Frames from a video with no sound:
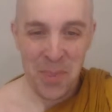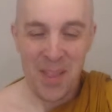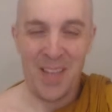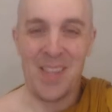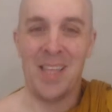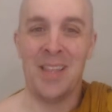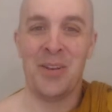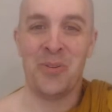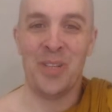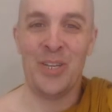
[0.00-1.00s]
Like they
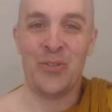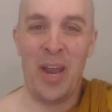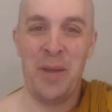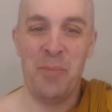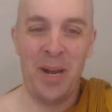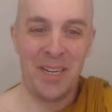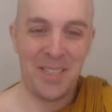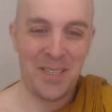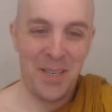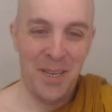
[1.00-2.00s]
literally train
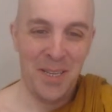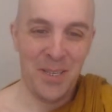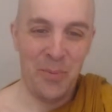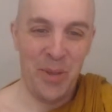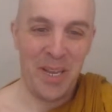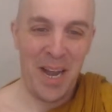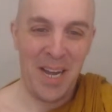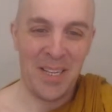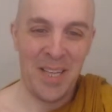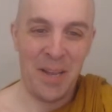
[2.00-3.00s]
monks to be
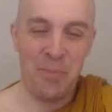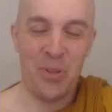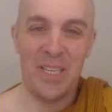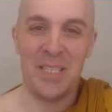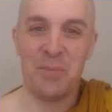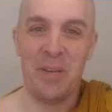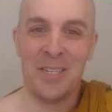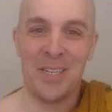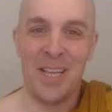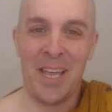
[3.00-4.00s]
kind of like
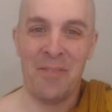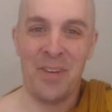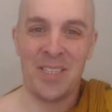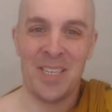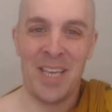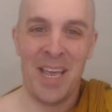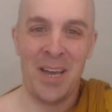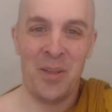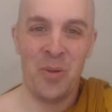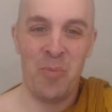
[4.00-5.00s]
policemen to like
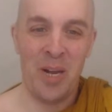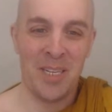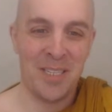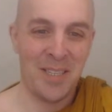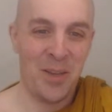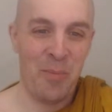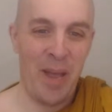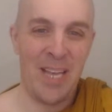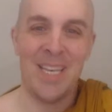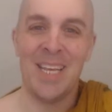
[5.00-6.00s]
investigate other monks and their
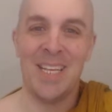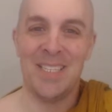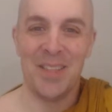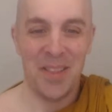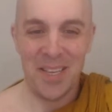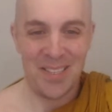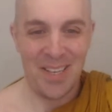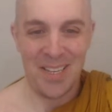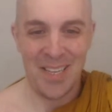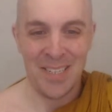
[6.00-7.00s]
bad deeds and things
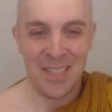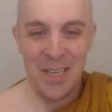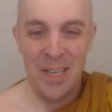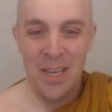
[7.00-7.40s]
like this.